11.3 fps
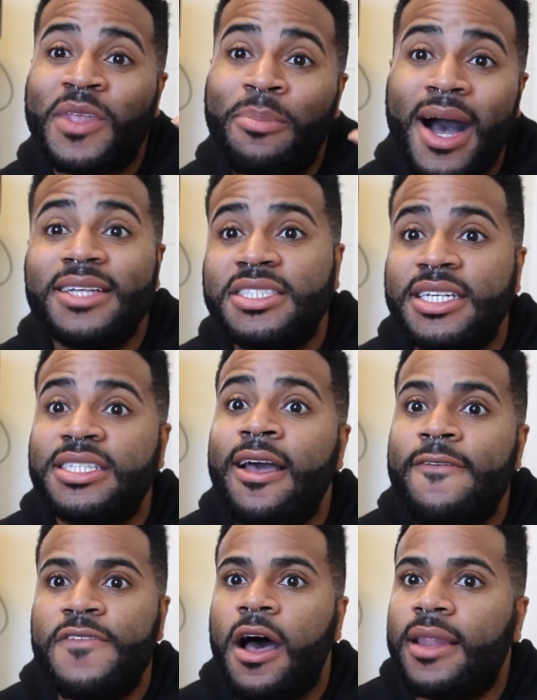policies
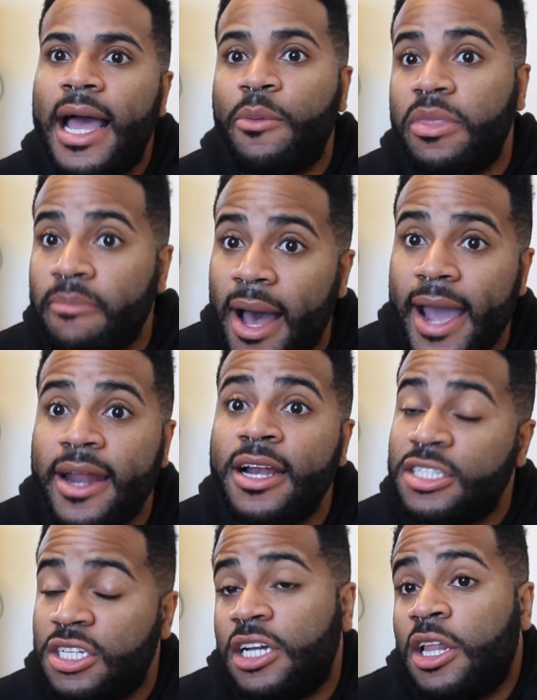fell in line with mine
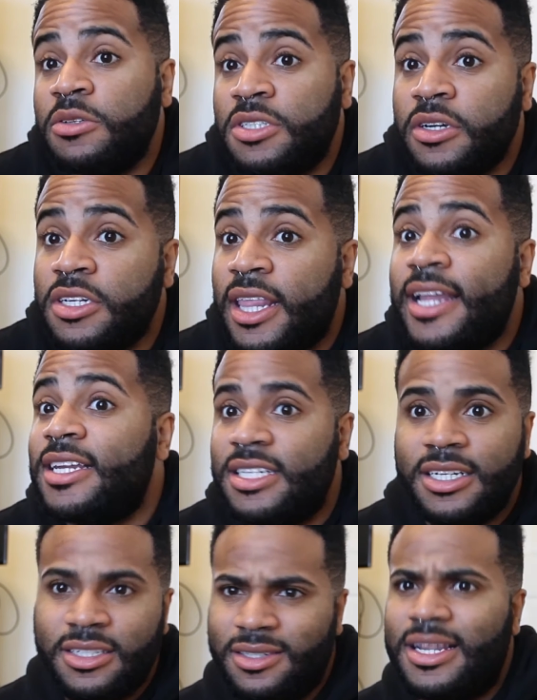to closer than
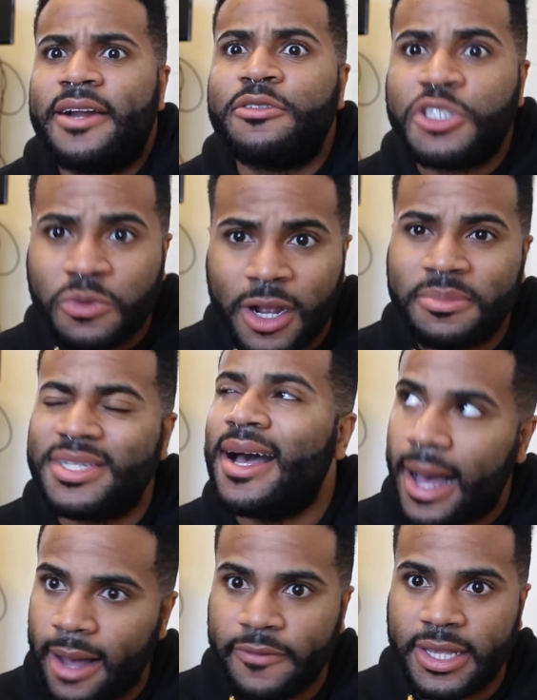Donald Trump's,
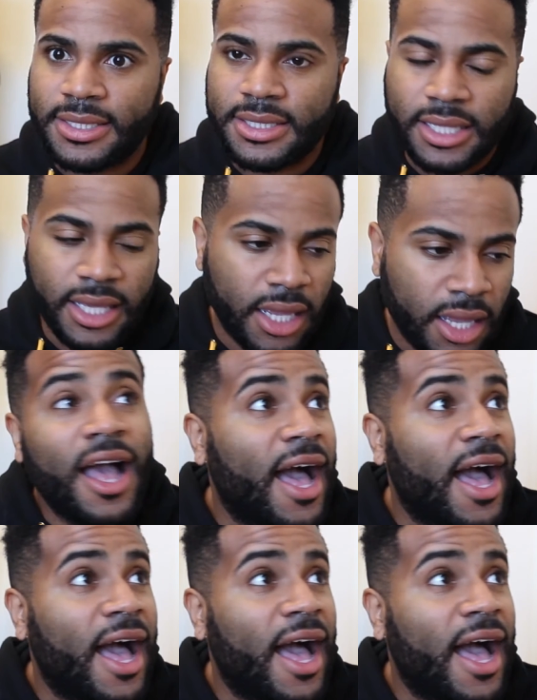obviously.